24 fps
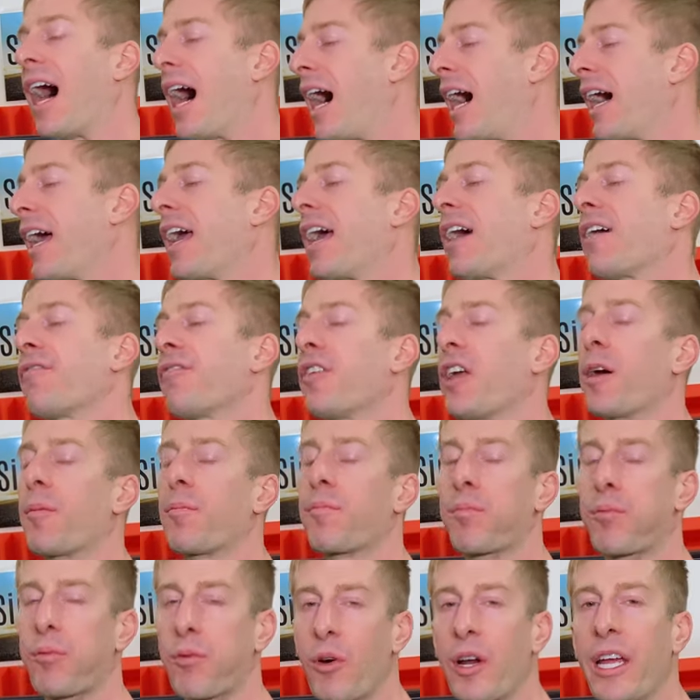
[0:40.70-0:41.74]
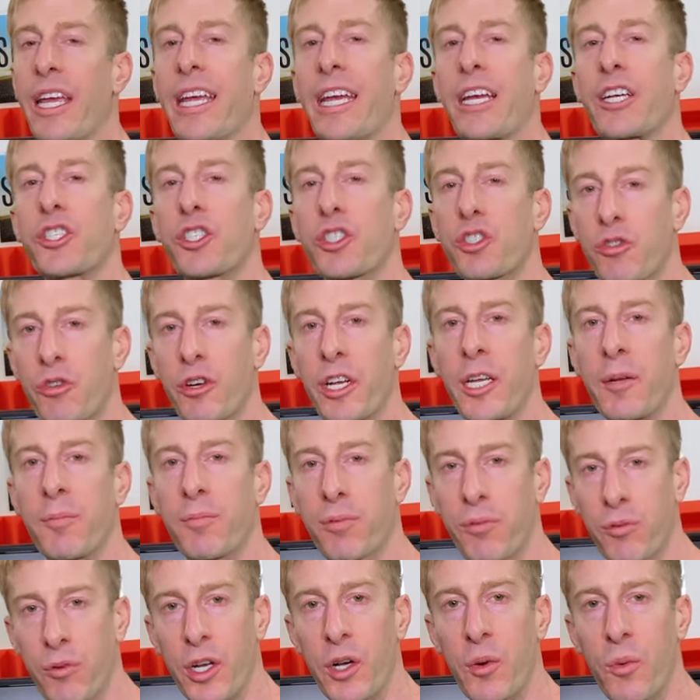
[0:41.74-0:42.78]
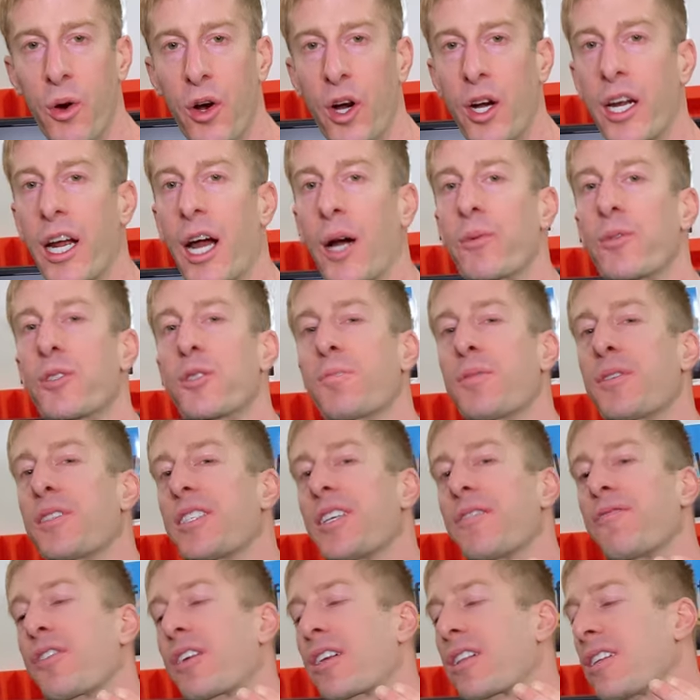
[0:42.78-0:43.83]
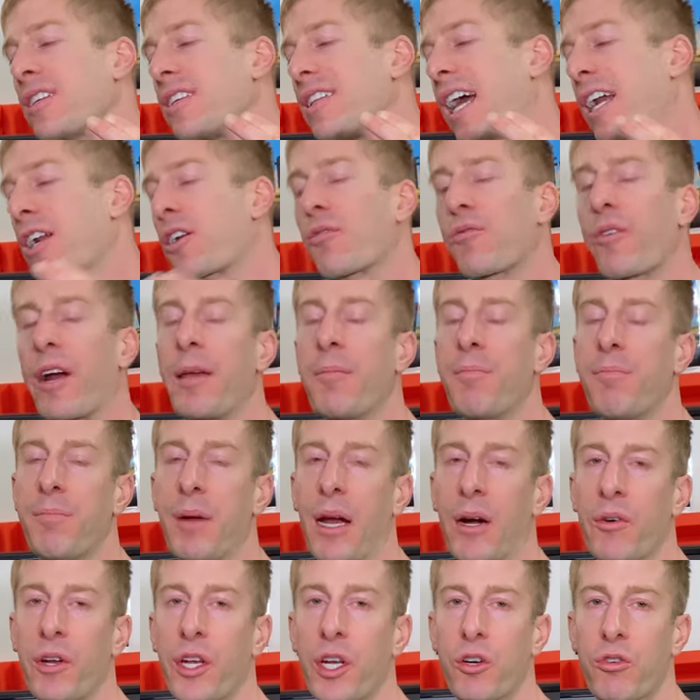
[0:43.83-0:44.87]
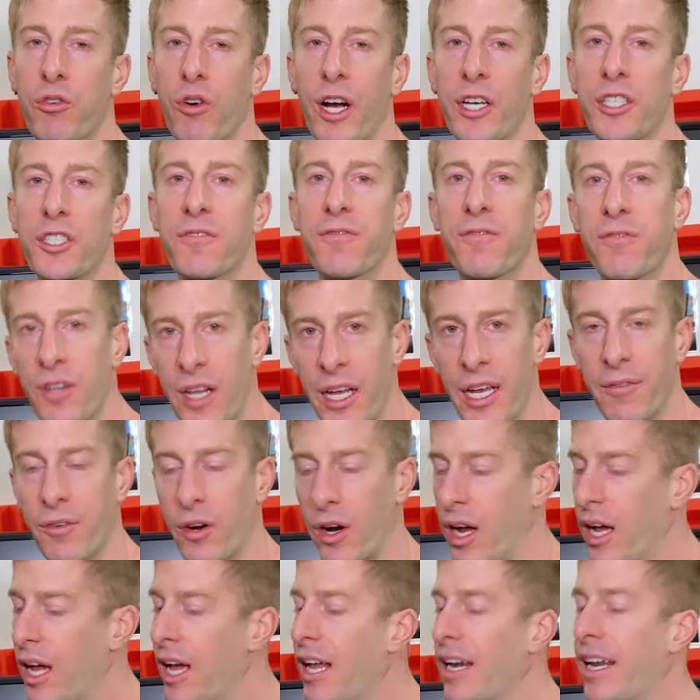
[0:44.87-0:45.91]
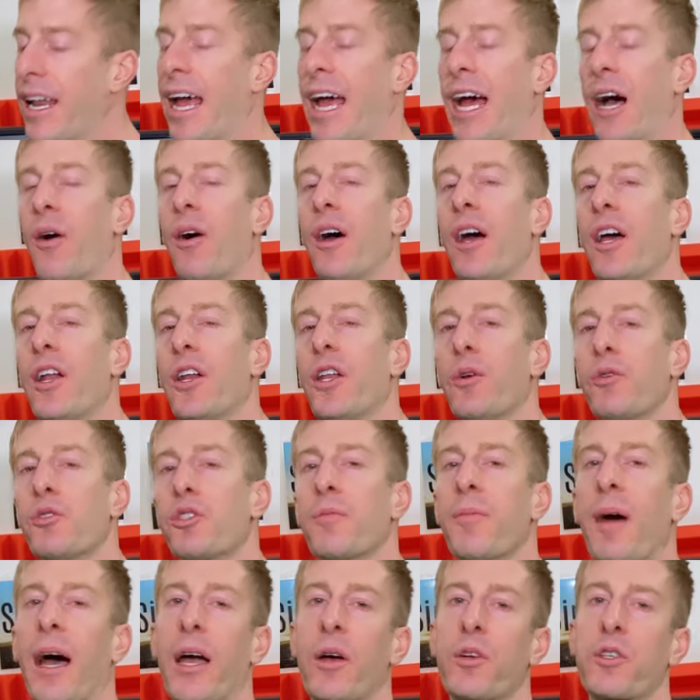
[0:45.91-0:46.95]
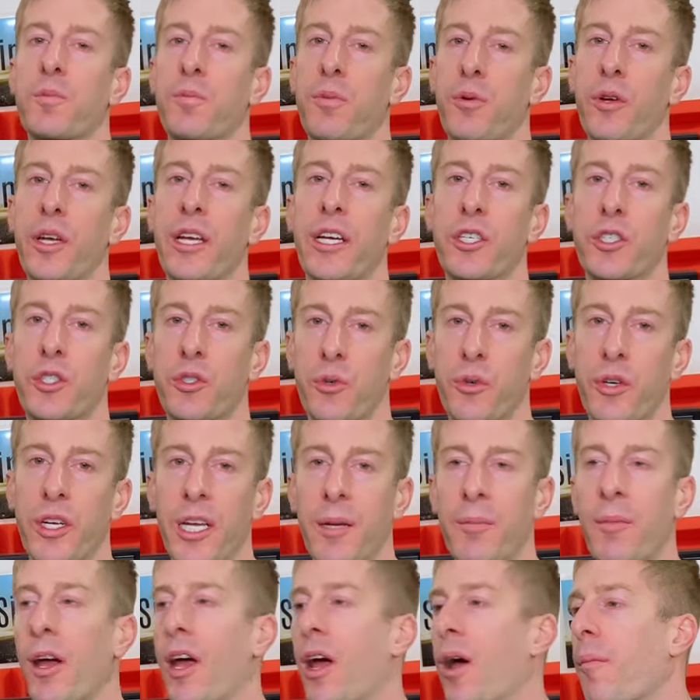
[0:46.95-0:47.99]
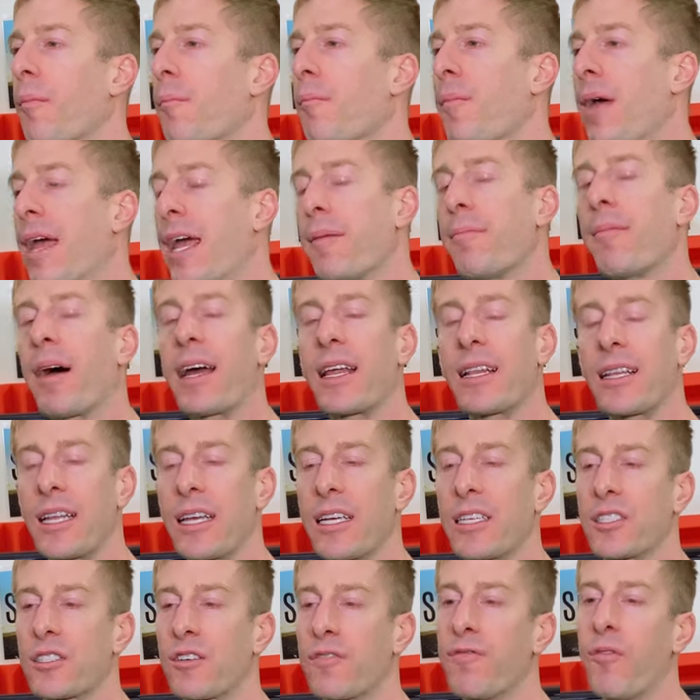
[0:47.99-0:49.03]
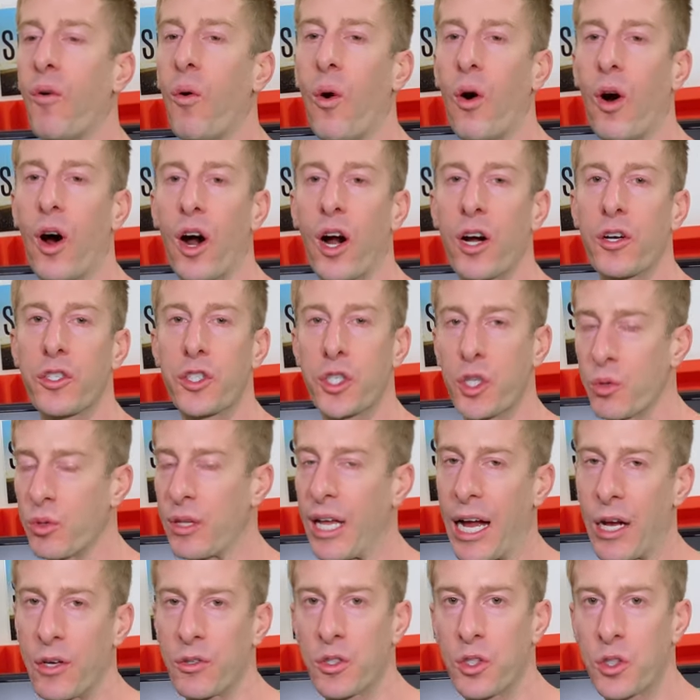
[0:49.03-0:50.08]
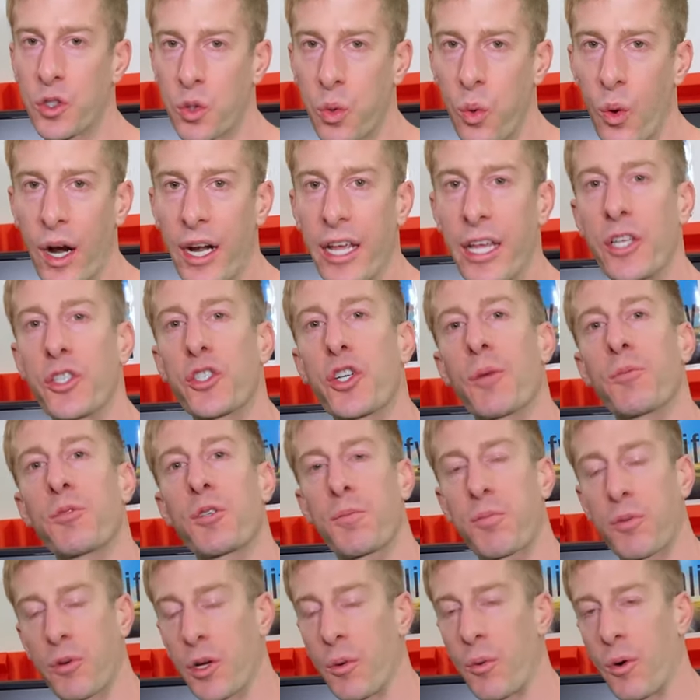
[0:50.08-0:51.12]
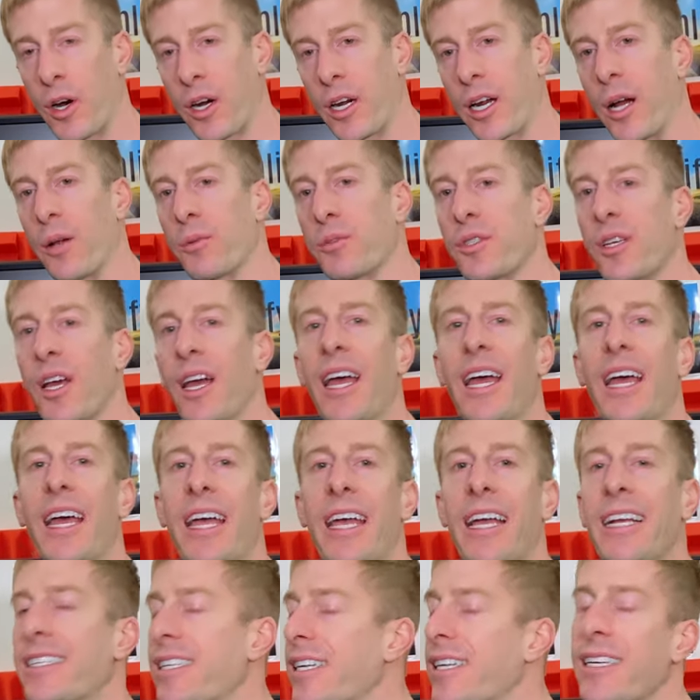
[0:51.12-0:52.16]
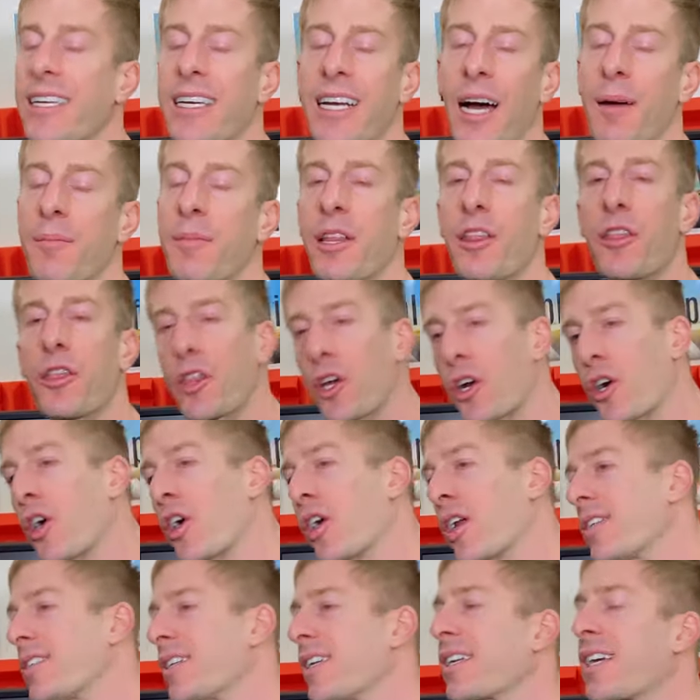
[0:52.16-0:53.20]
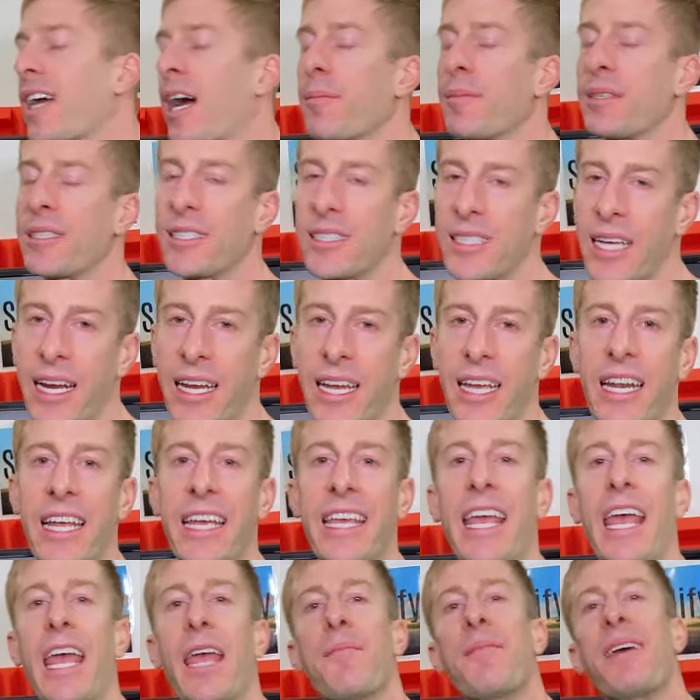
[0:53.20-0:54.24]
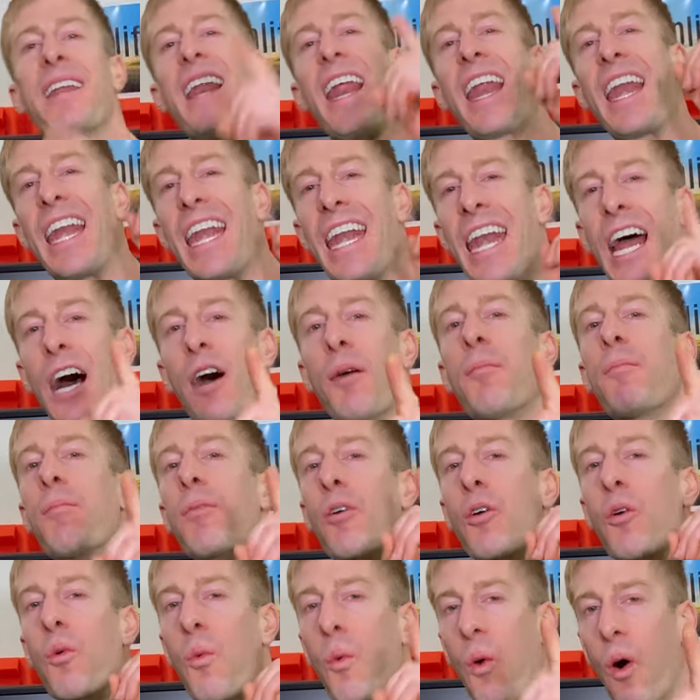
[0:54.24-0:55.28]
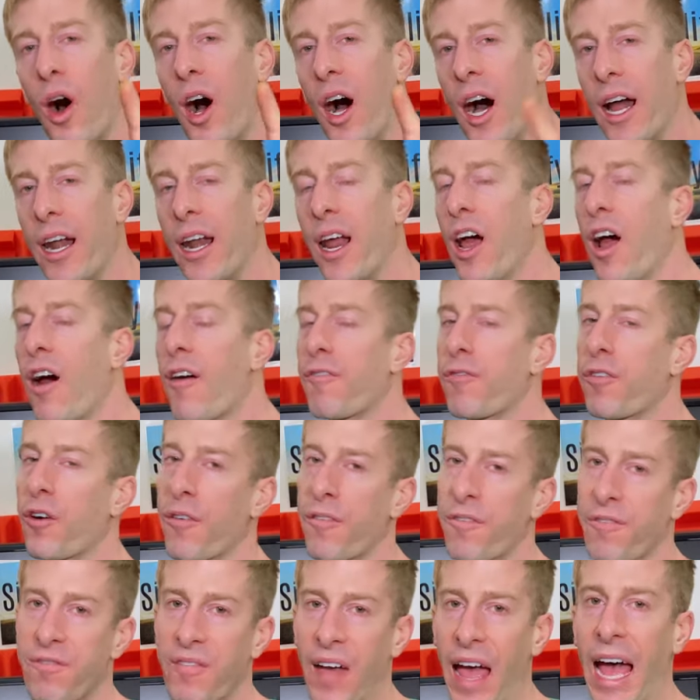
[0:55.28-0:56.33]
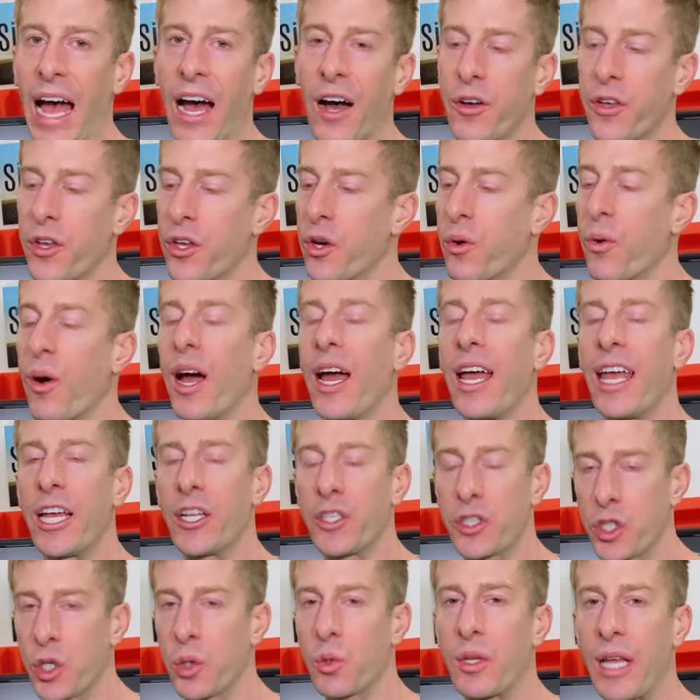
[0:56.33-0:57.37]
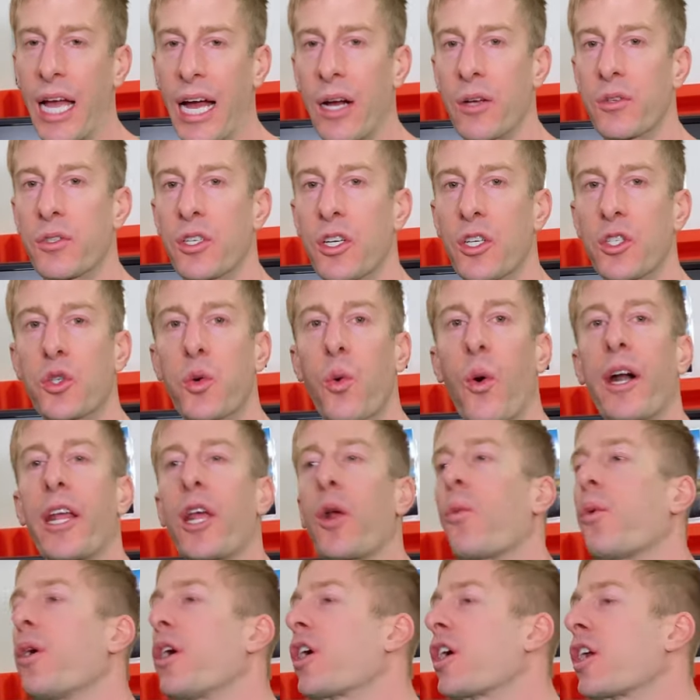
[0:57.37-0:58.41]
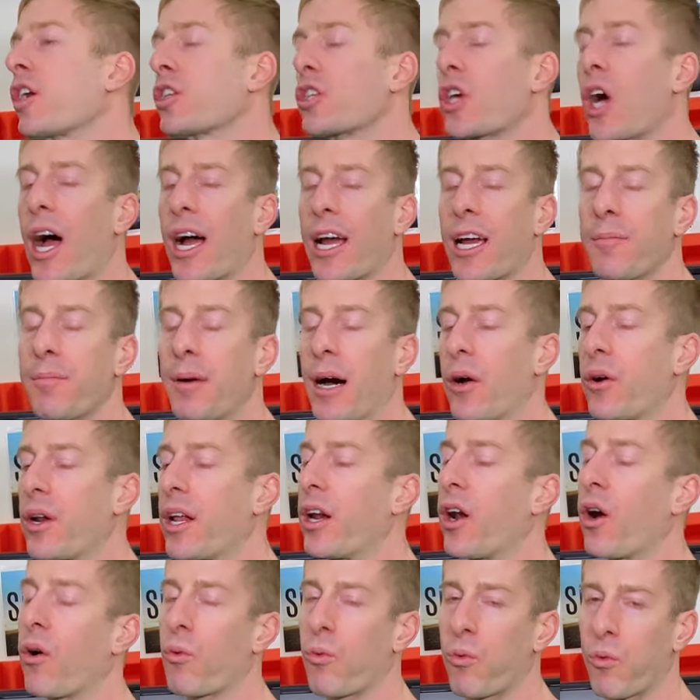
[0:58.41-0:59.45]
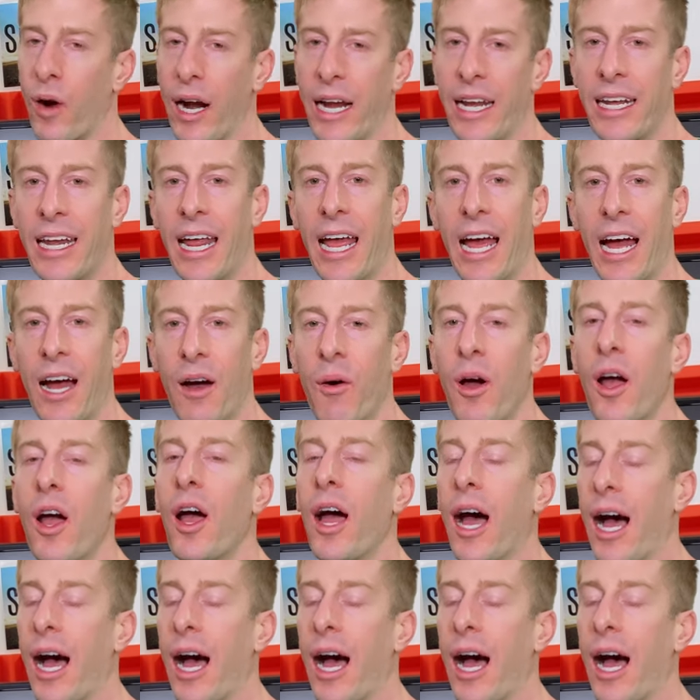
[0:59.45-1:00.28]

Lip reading: I have their pre-extreme pre-workout, specifically that Grape Berry Crush flavor. Now, NutraBio's pre-extreme made my list for 2020 in terms of pre-workouts. It didn't come in third, it didn't come in second, it came in number one for value in 2020, and we're going to talk about it right now.